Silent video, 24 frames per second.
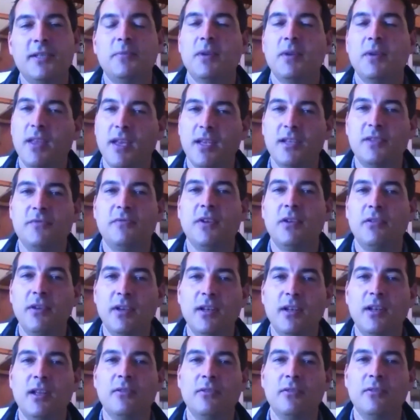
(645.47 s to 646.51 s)
but that's very
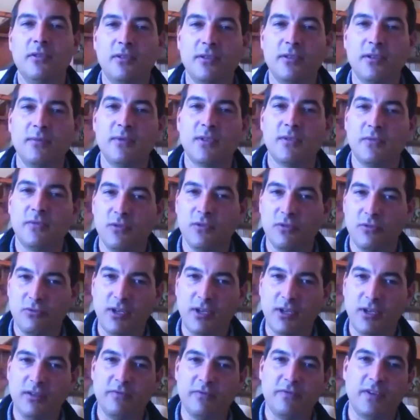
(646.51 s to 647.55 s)
low in terms of your
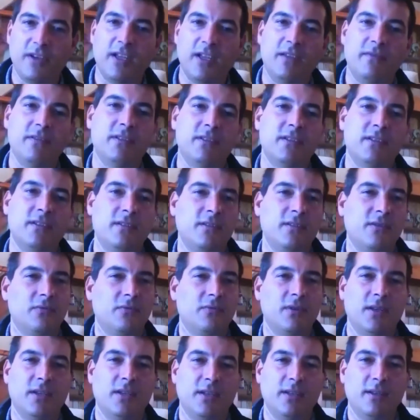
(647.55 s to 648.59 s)
green flavors in the
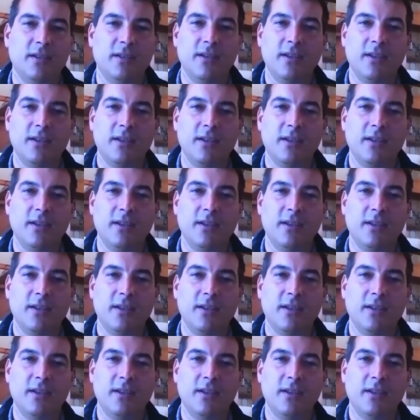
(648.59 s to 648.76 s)
wine,